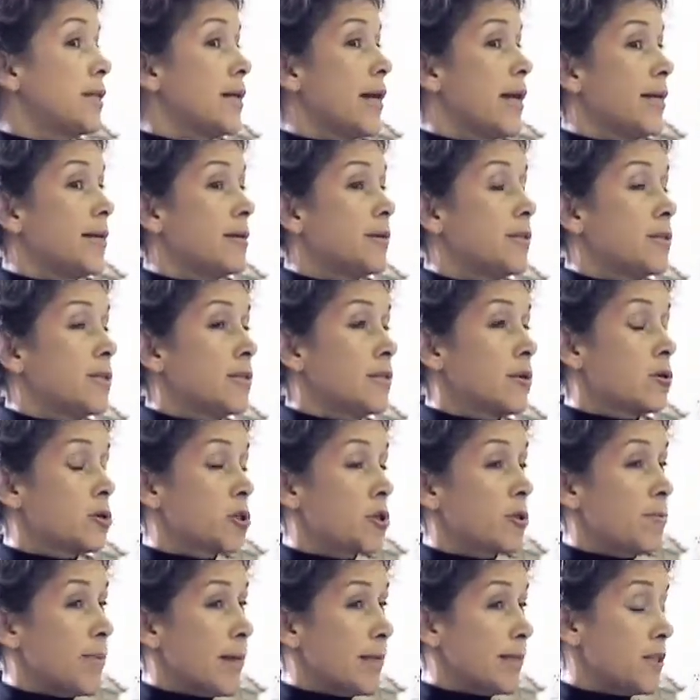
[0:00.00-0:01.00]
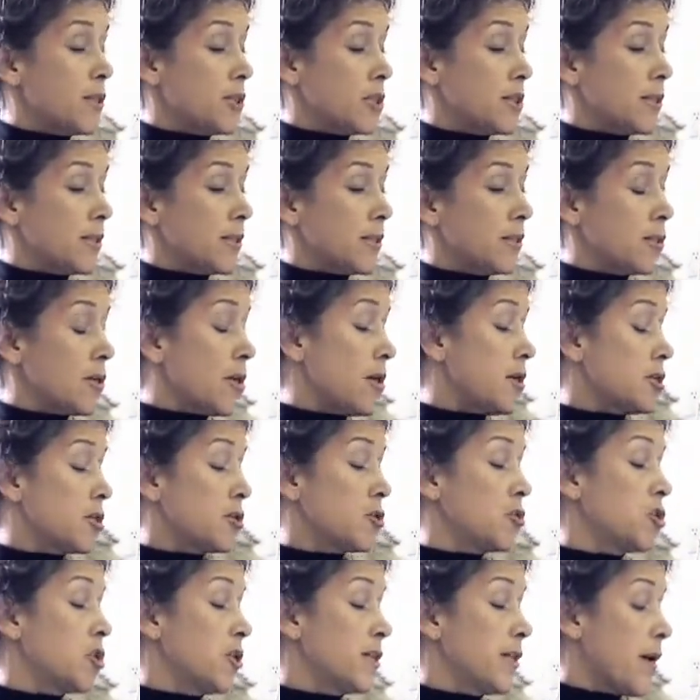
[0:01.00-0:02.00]
and social messages,
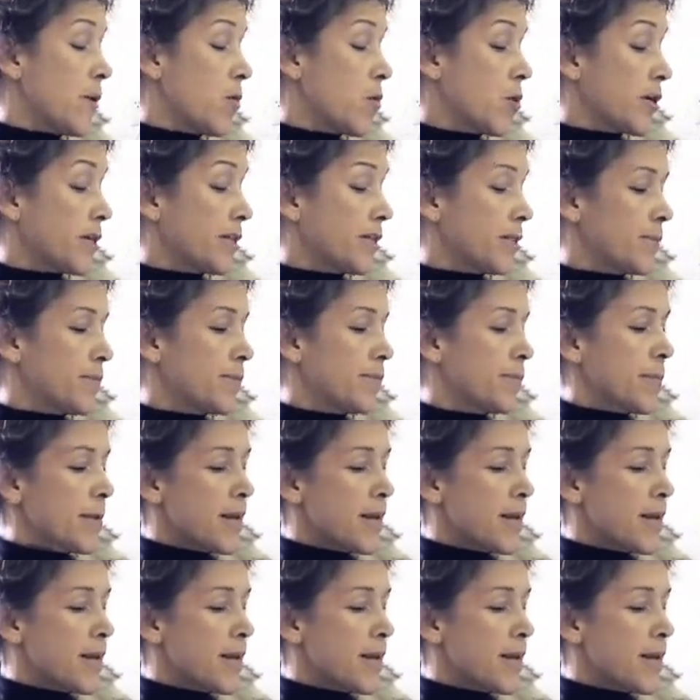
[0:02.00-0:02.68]
social networks.